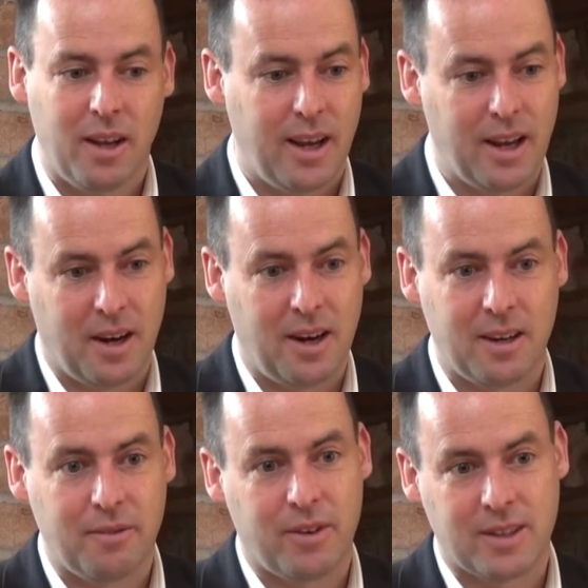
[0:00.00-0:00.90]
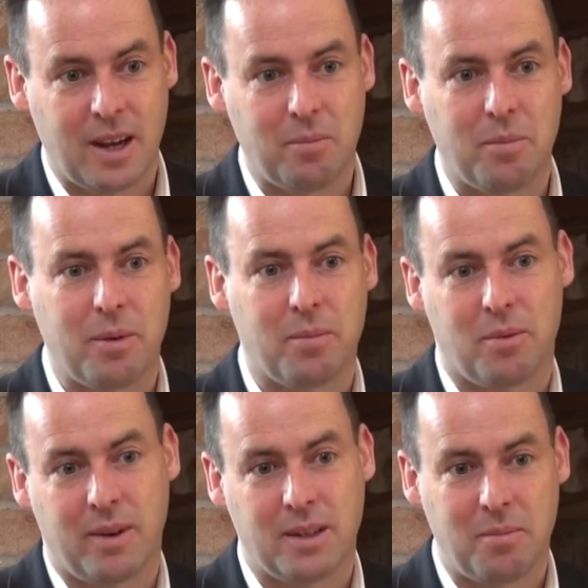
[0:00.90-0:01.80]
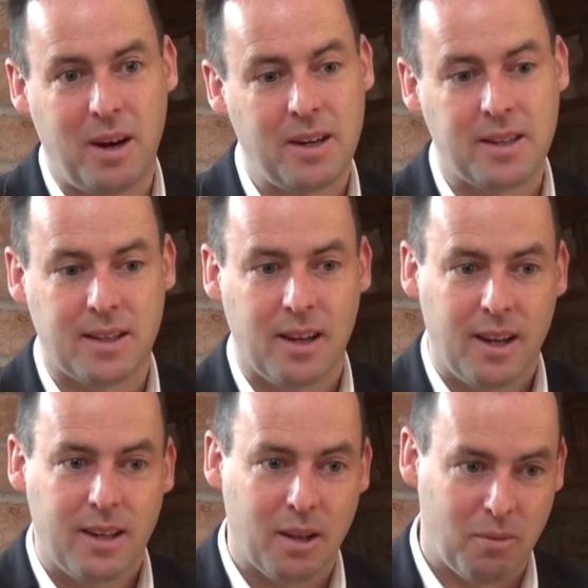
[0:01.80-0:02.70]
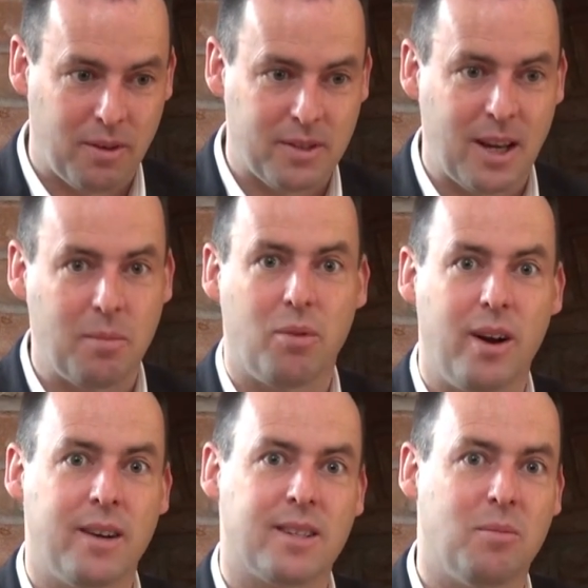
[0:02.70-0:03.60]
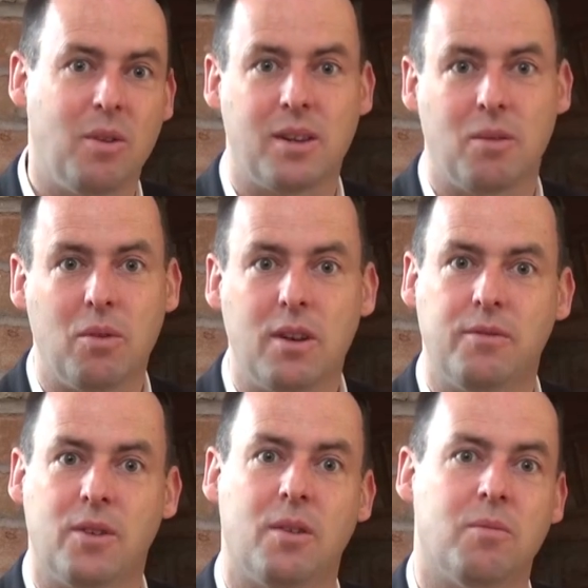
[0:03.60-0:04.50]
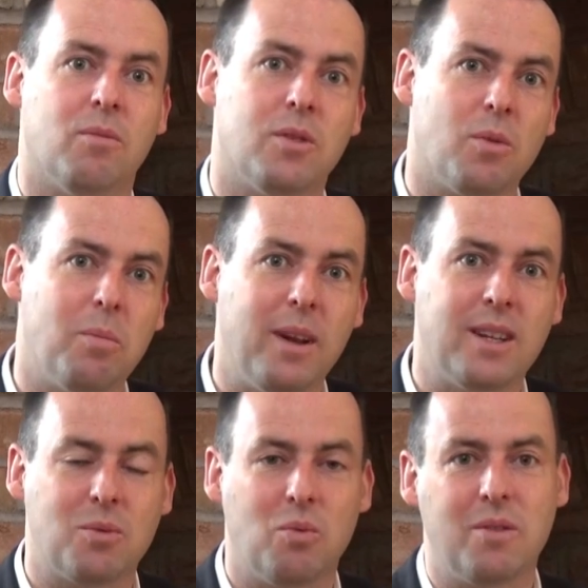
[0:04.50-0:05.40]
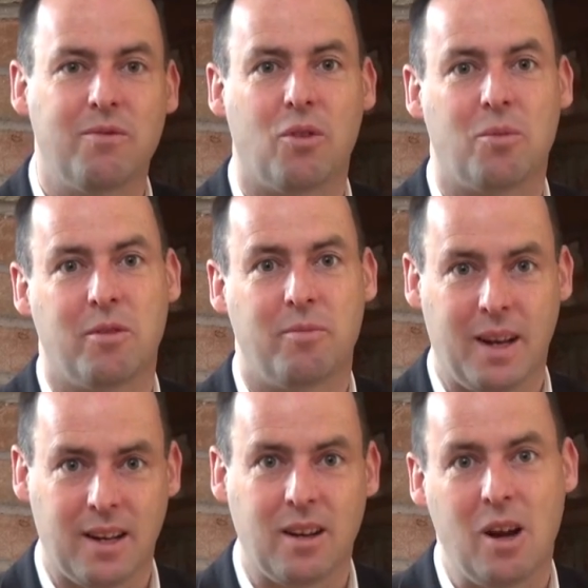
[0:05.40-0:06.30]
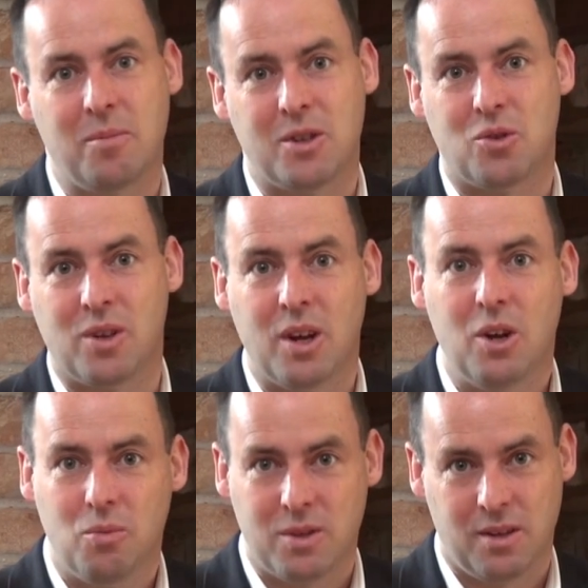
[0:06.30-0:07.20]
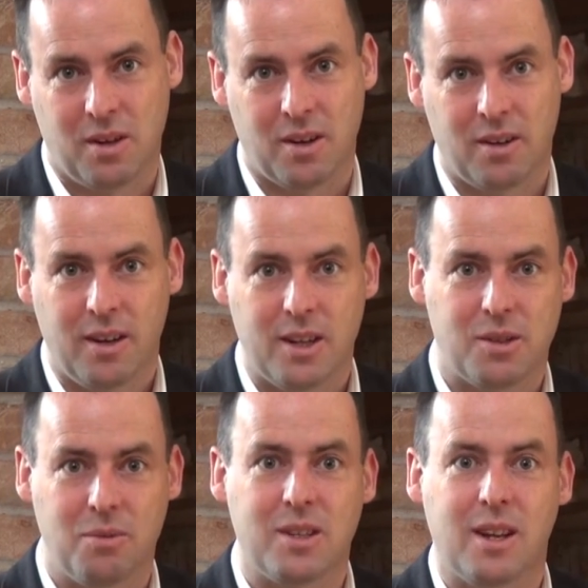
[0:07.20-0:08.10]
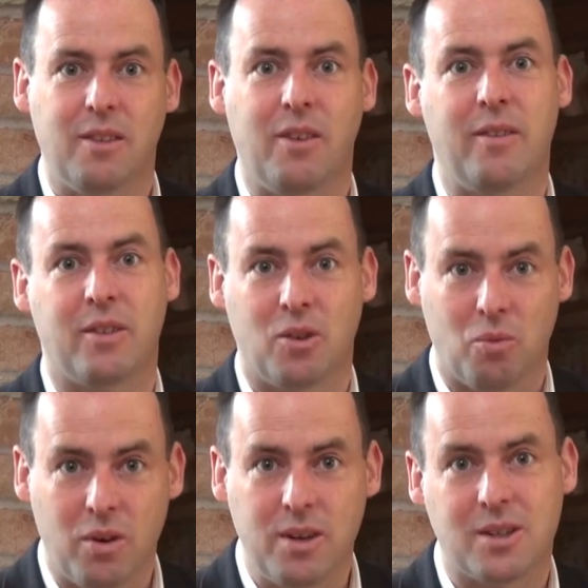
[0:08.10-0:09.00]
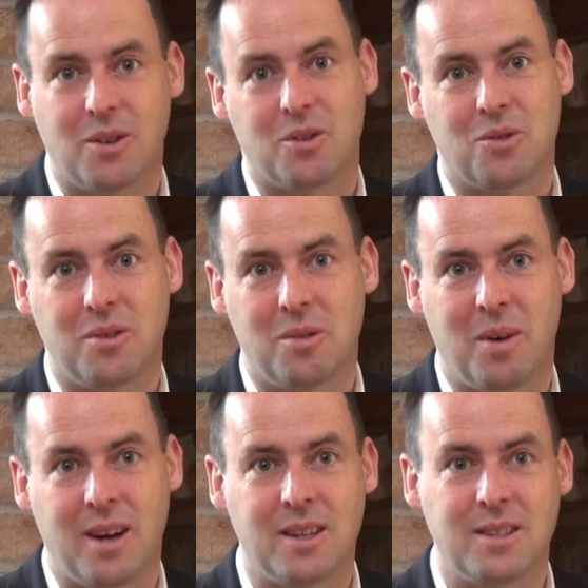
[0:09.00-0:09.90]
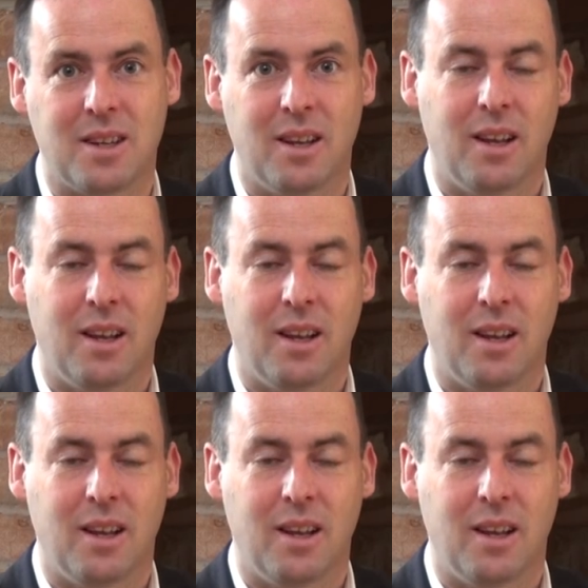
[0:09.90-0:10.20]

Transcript: In Ireland, for example, people went to Mass, they would have said prayers, and what they would have done was replaced one form of mental commentary with another. So instead of having their worries going through their mind,